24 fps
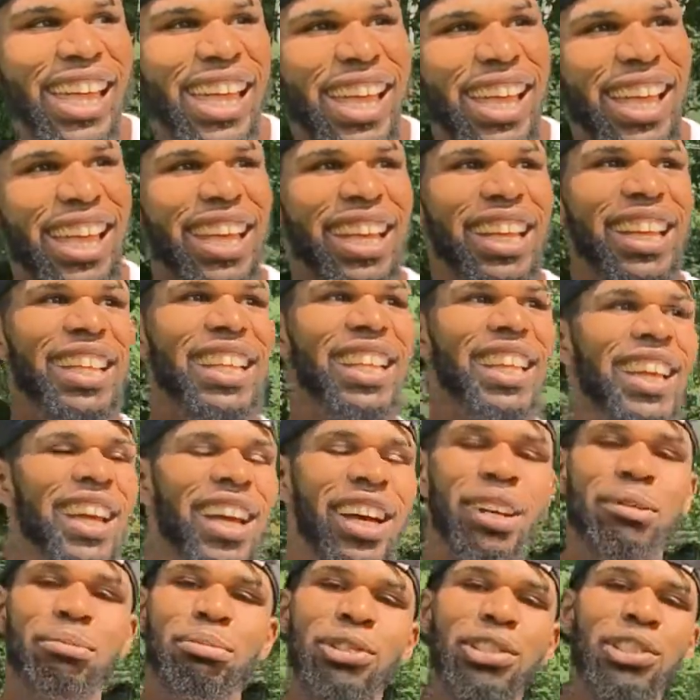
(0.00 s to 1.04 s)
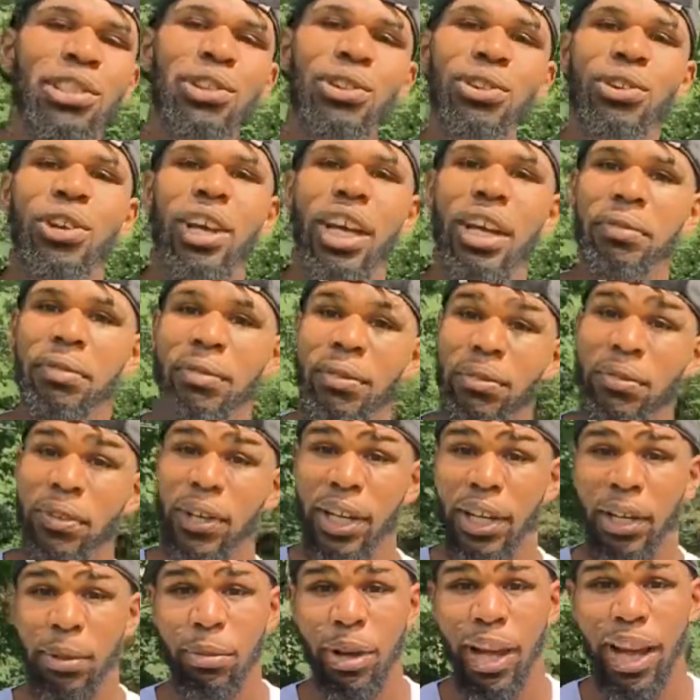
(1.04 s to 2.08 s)
And I'm so grateful for
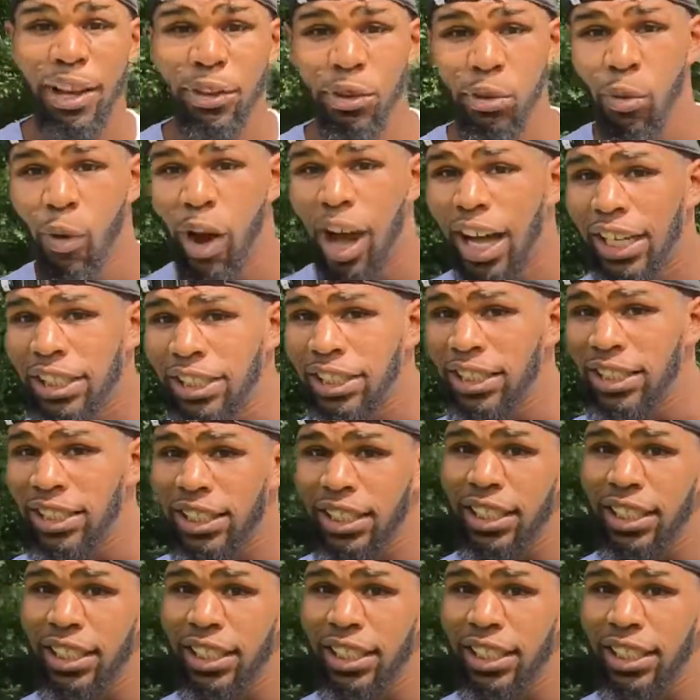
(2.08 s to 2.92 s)
everybody who watches